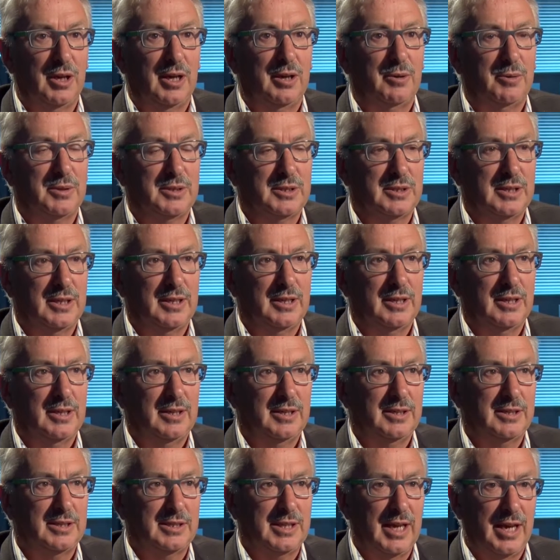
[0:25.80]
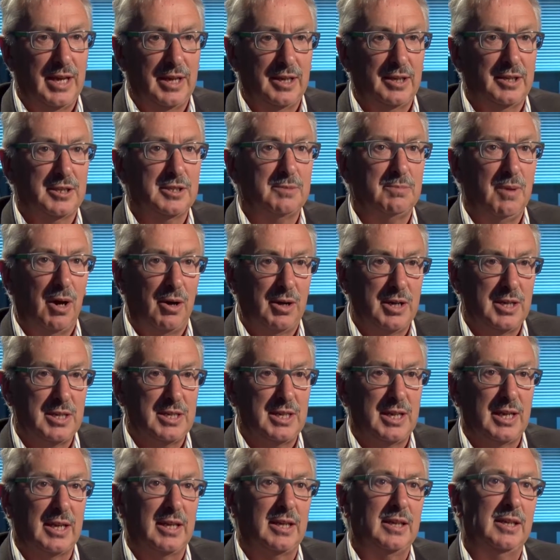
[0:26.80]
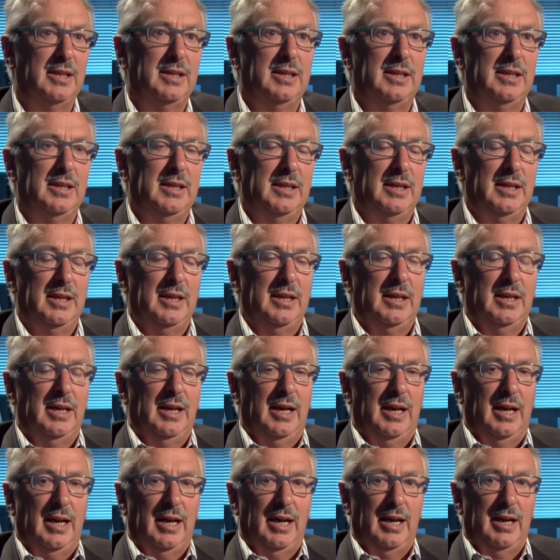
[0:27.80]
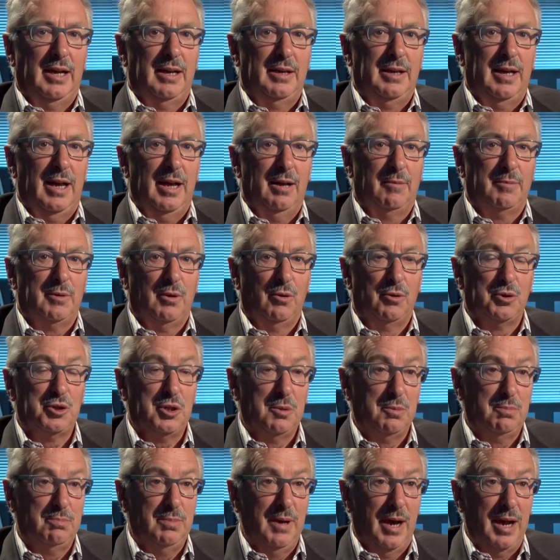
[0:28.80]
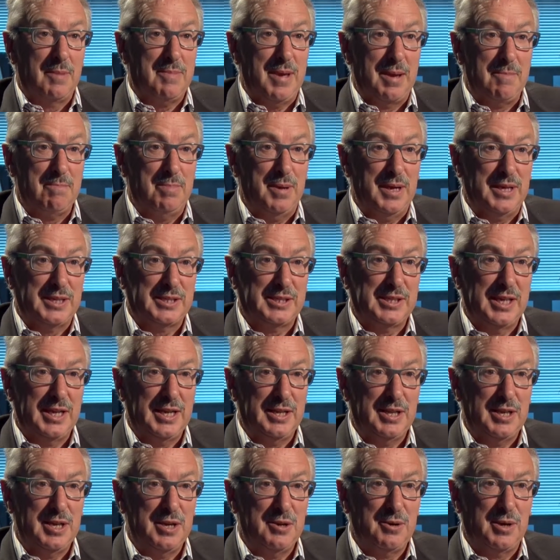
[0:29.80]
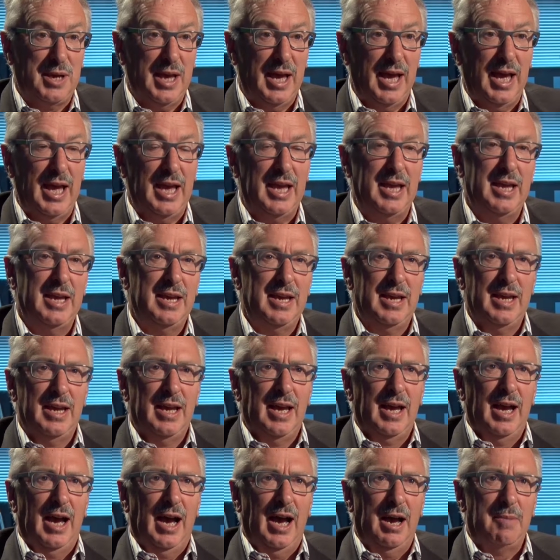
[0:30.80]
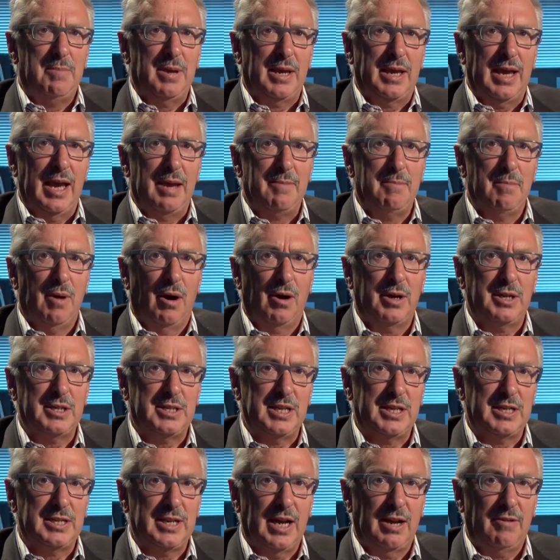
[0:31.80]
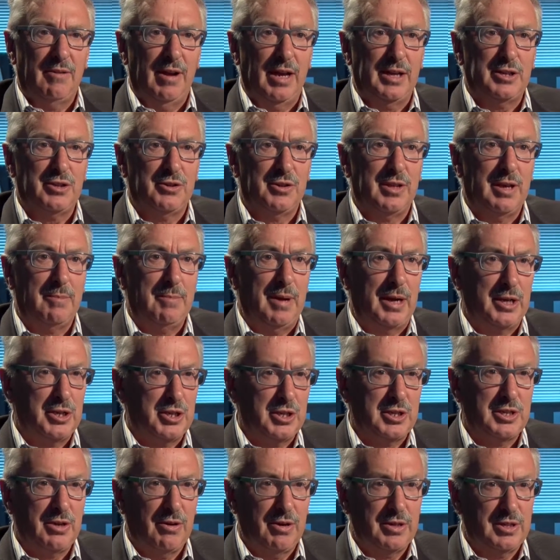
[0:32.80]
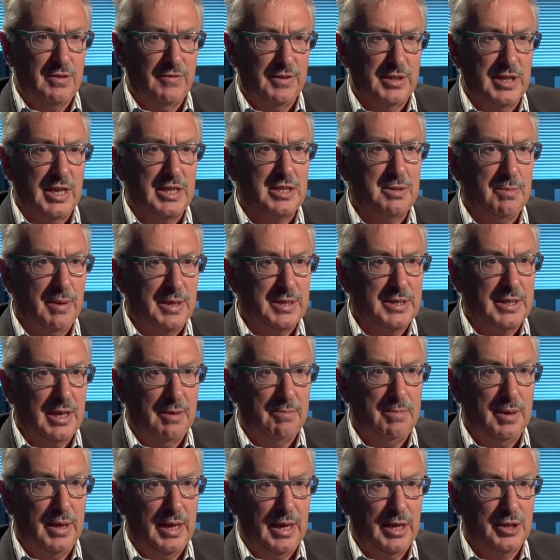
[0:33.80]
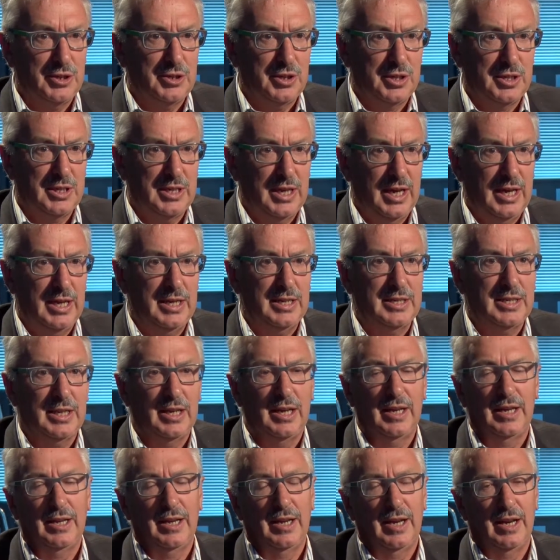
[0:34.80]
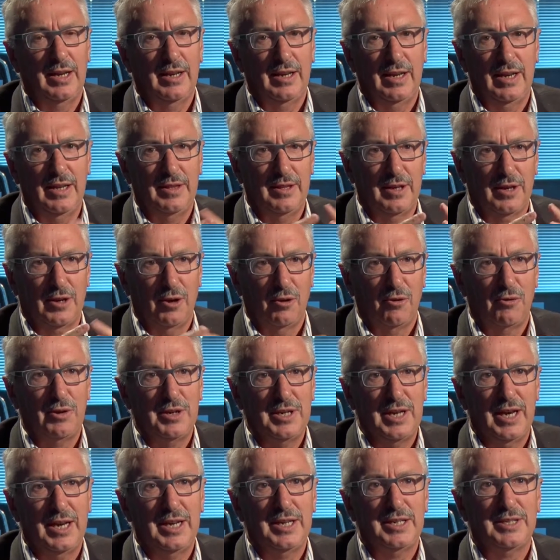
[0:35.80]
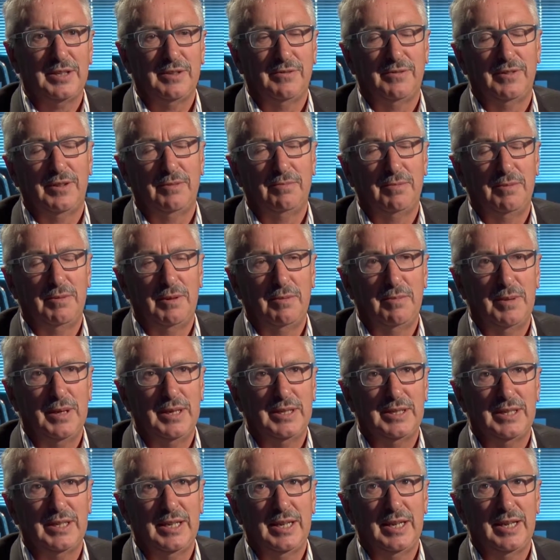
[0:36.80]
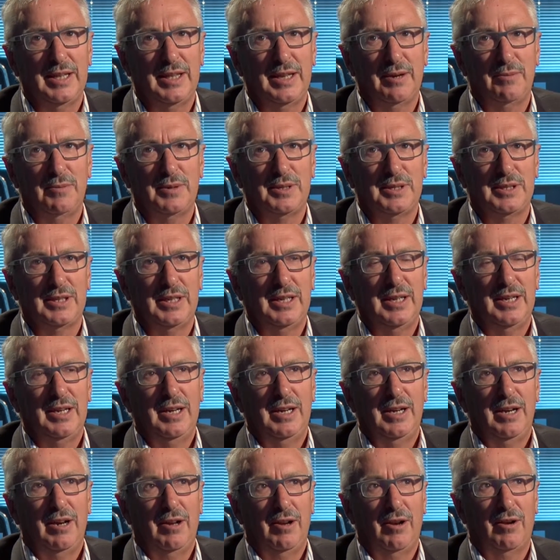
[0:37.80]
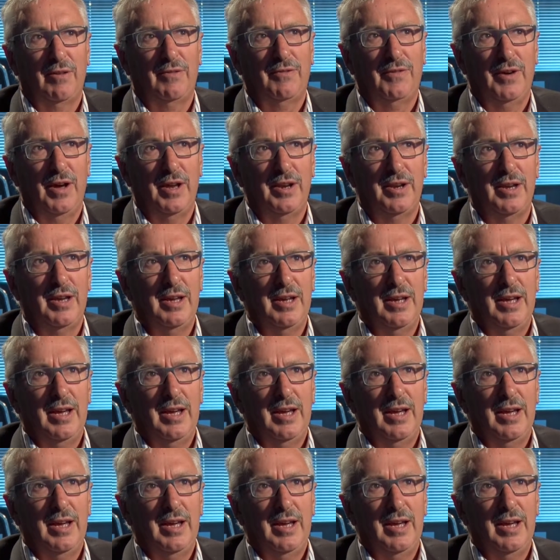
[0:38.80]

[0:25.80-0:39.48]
I was sales, marketing, helped launch the IBM PC in the UK. I became marketing director and then managing director of a database company, Ashton Tate, and in the glory days of the PC, and that was a lot of fun.